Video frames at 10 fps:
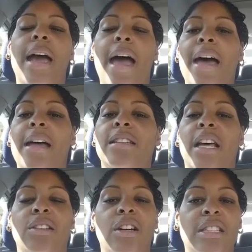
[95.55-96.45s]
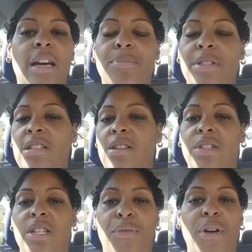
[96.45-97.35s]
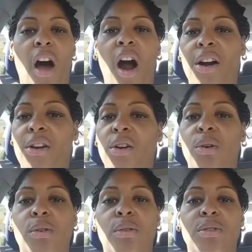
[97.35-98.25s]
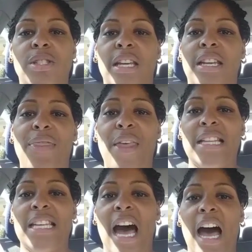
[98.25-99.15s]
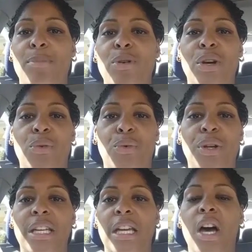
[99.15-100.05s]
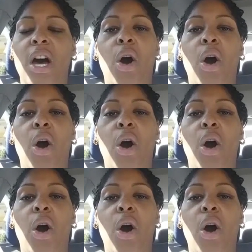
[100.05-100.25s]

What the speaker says: And I looked up, different articles, and at that time you could really